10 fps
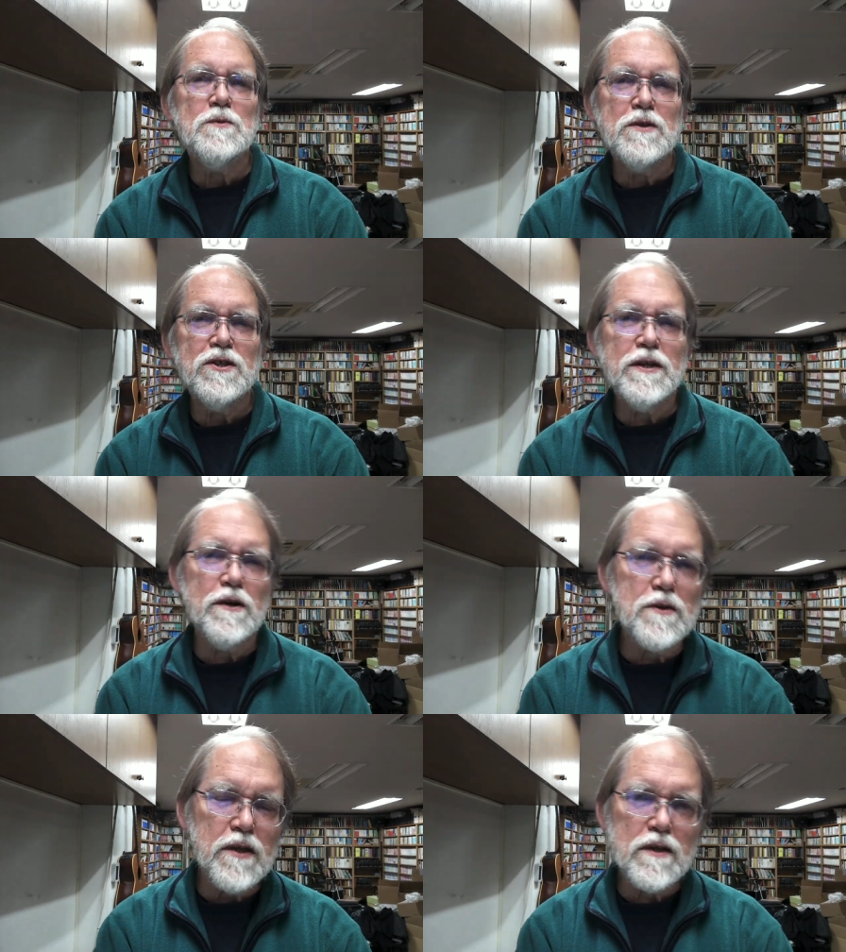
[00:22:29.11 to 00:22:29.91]

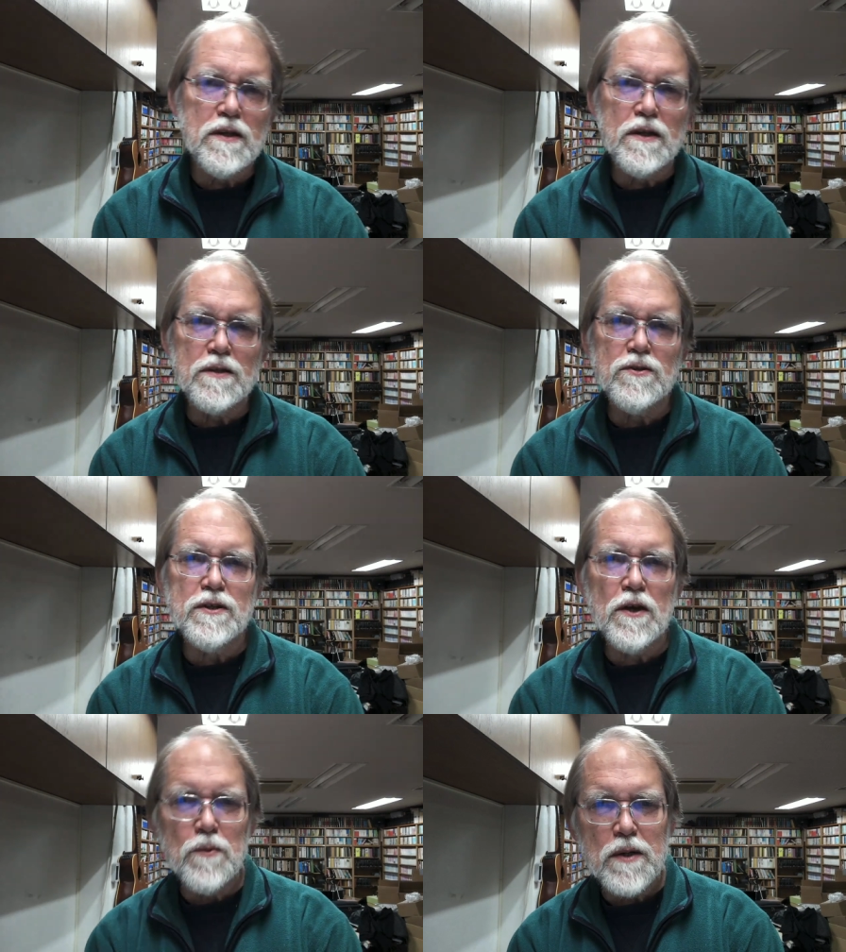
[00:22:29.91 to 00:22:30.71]
Share techniques,
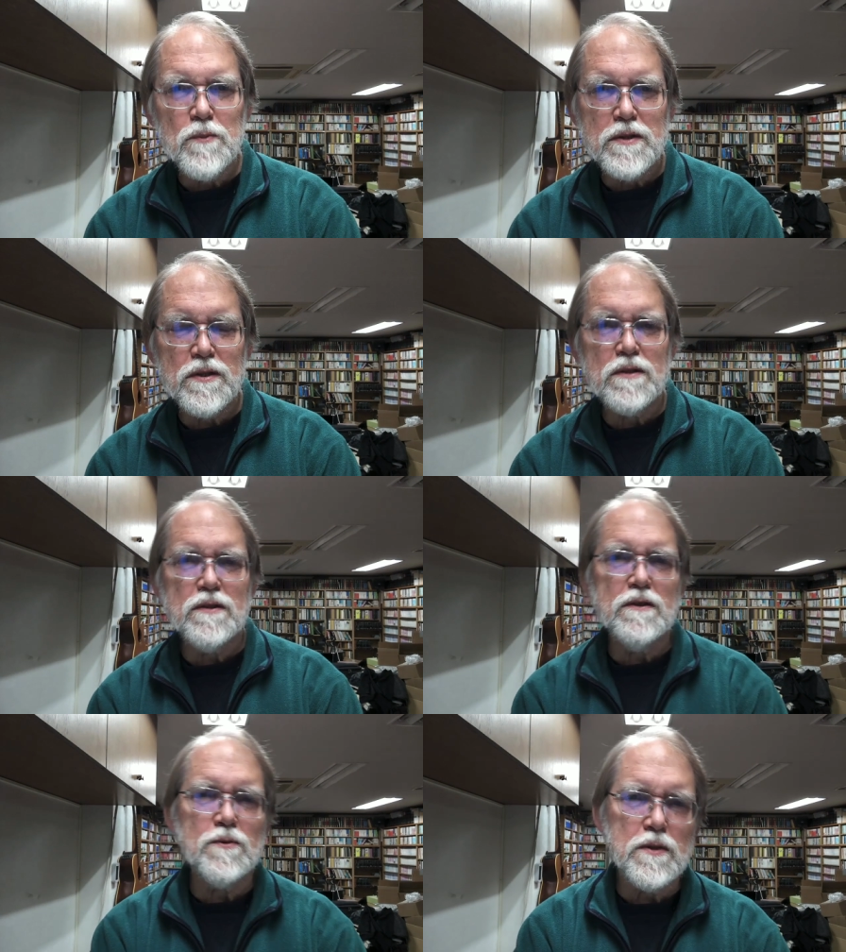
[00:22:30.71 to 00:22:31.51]
share what
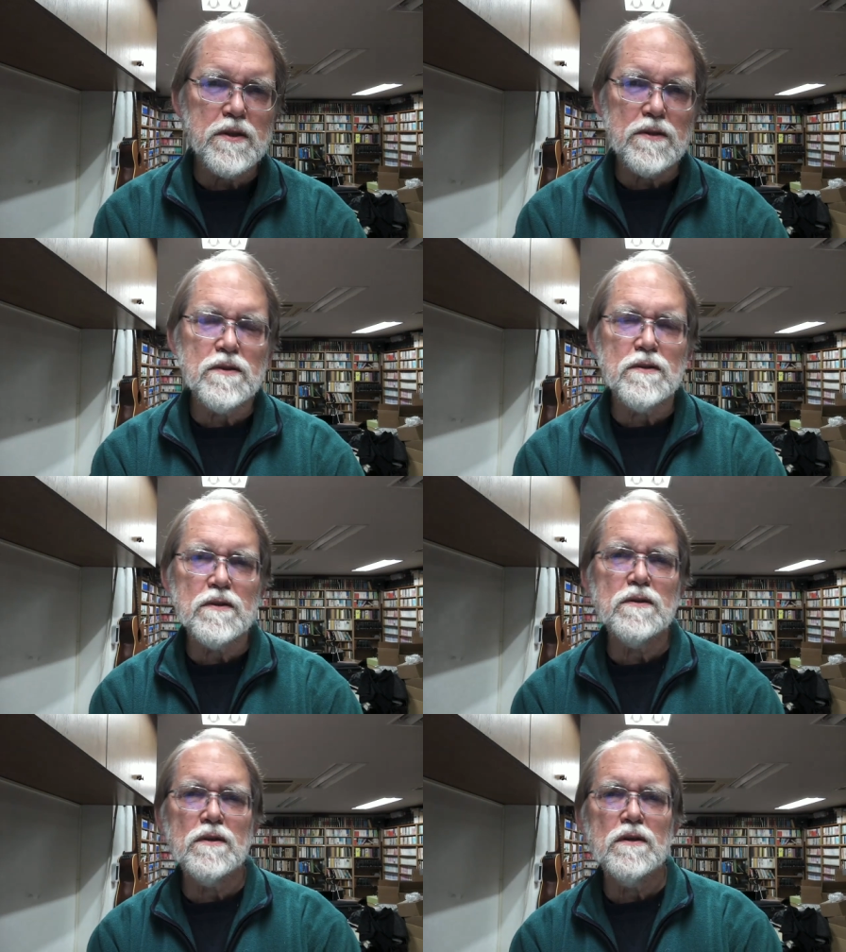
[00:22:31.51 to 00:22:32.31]
succeeds, what doesn't
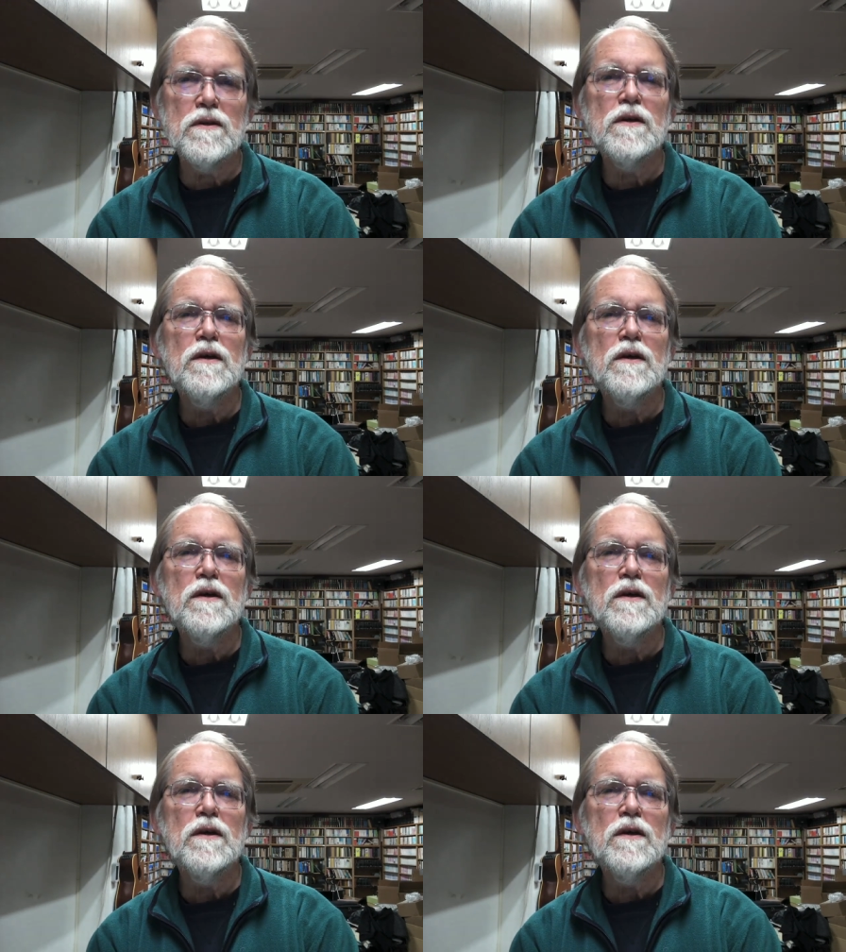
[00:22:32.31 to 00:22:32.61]
succeed,